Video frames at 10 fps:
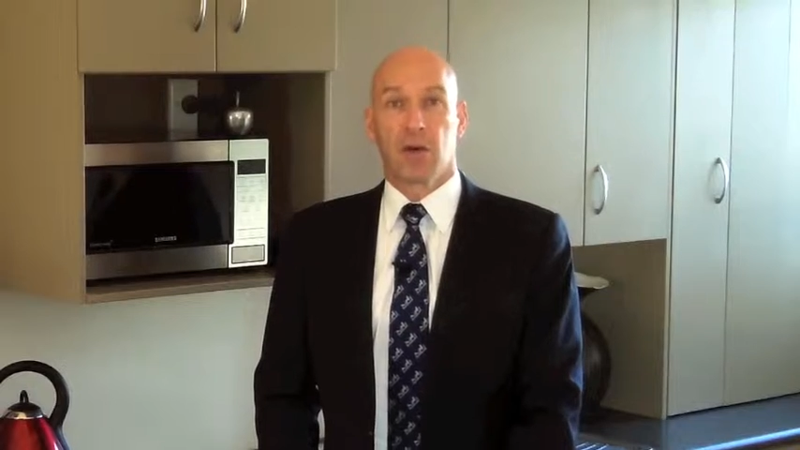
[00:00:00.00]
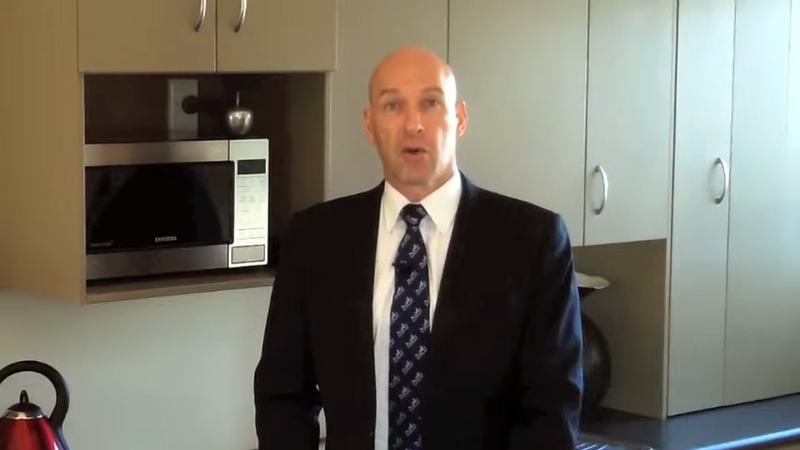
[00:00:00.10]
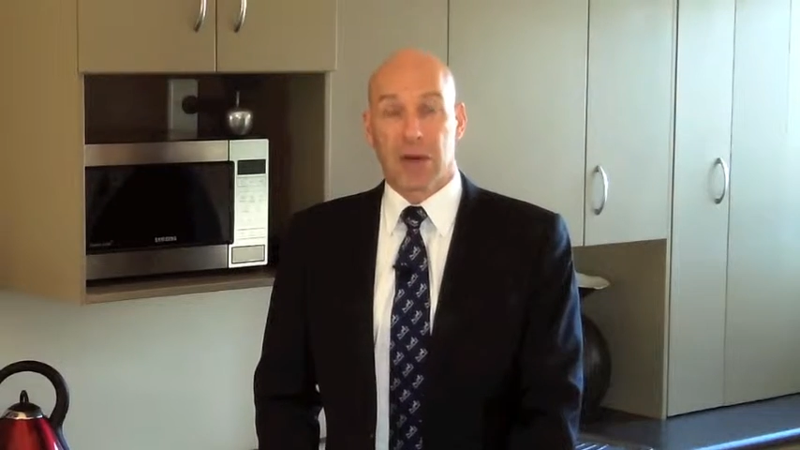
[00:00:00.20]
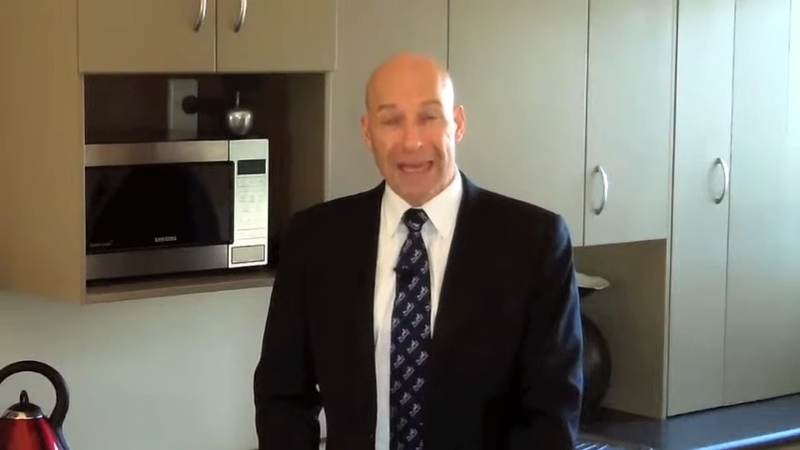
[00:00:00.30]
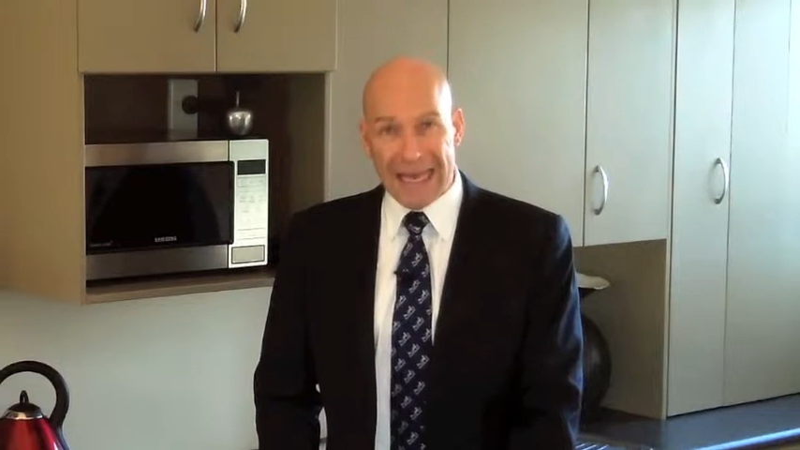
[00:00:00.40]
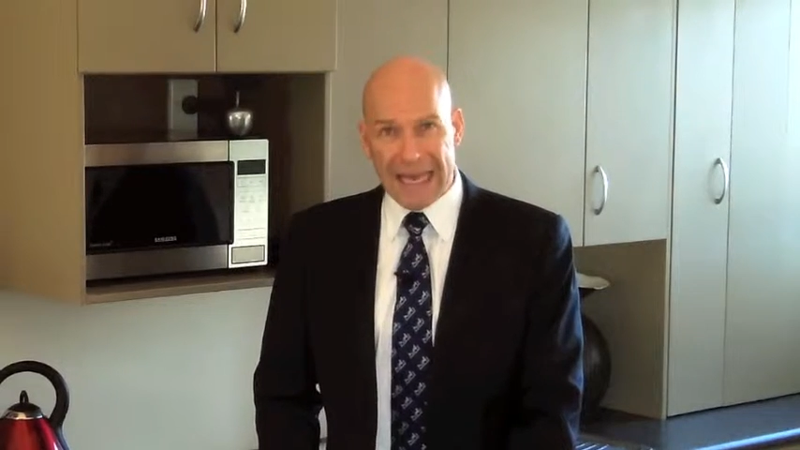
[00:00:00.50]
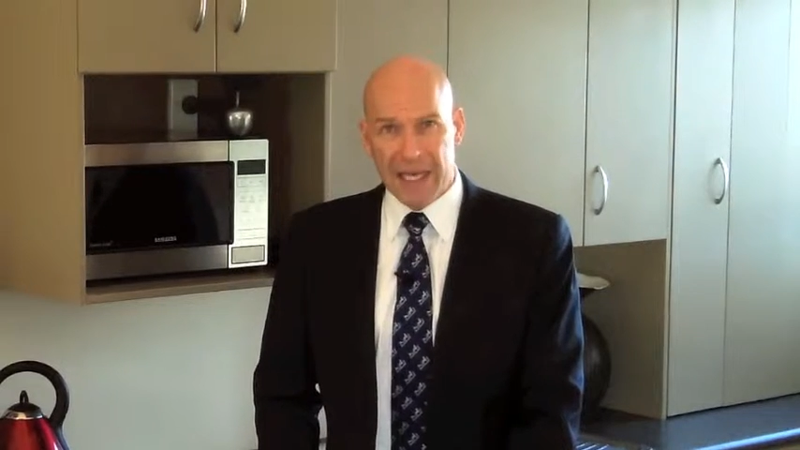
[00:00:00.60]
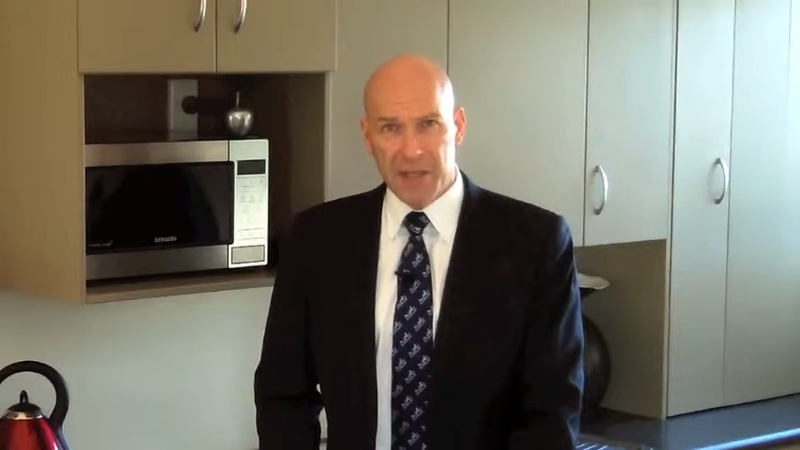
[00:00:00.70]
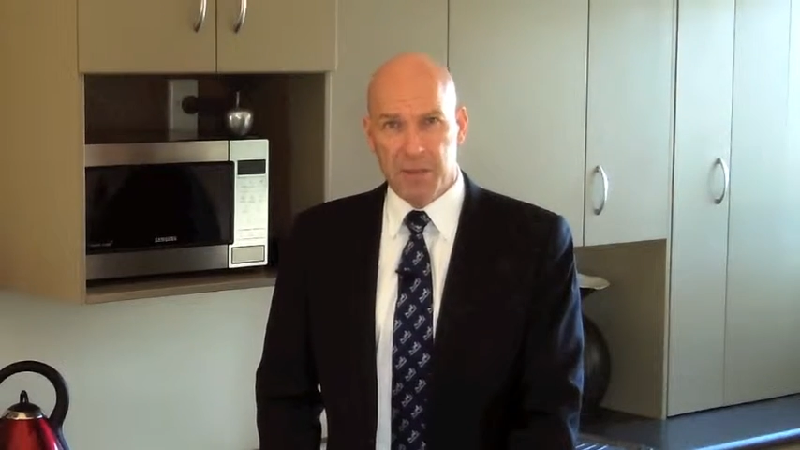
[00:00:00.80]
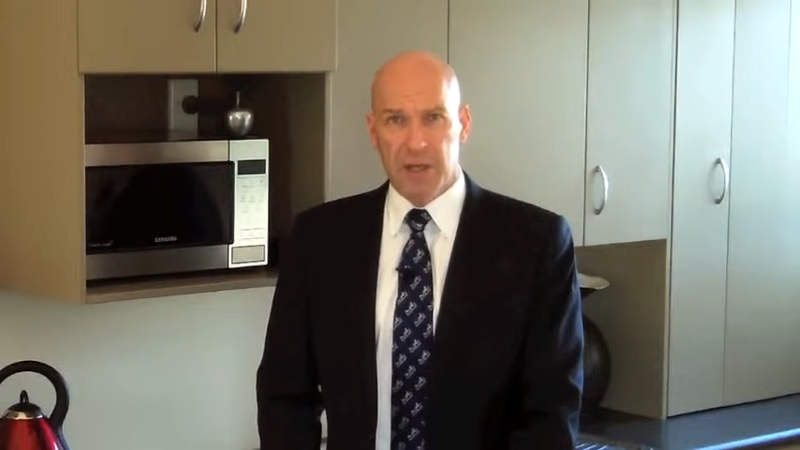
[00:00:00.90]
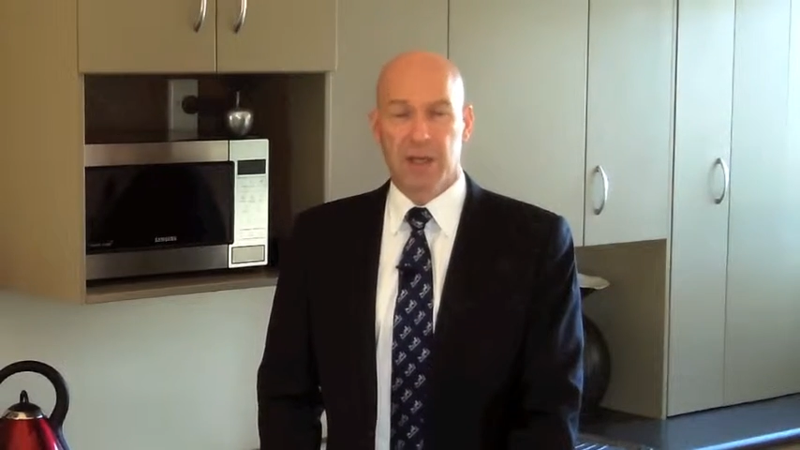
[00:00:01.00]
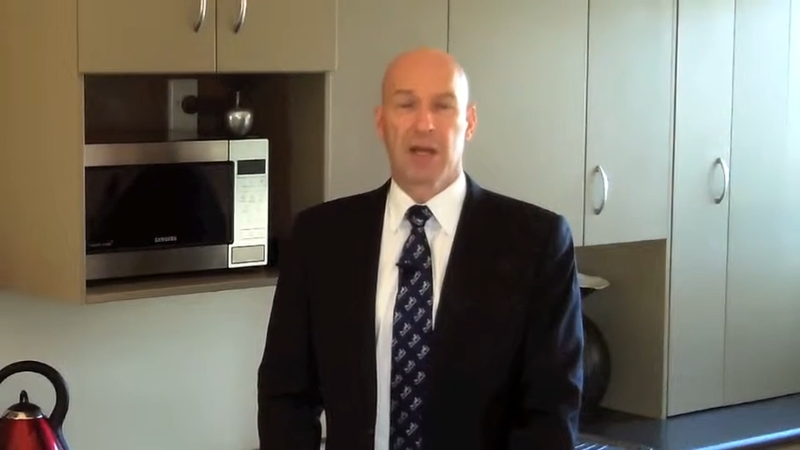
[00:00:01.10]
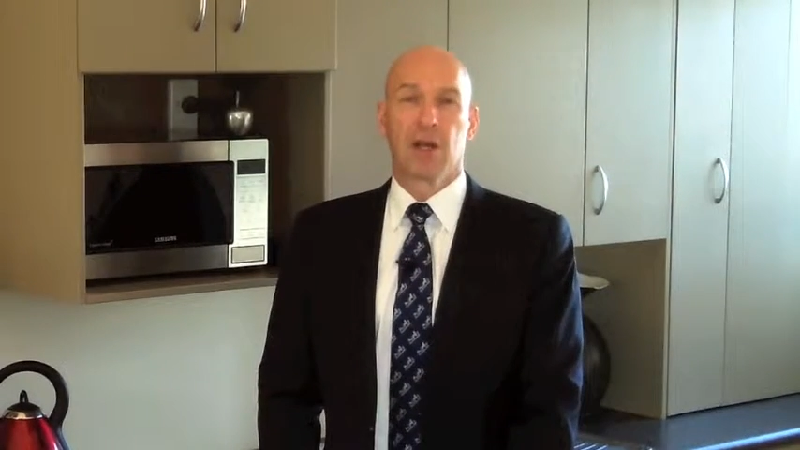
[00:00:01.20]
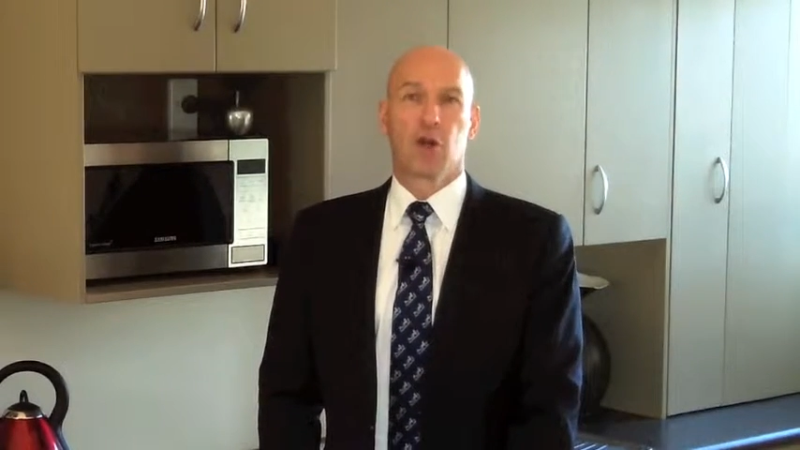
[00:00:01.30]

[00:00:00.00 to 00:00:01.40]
your engagement,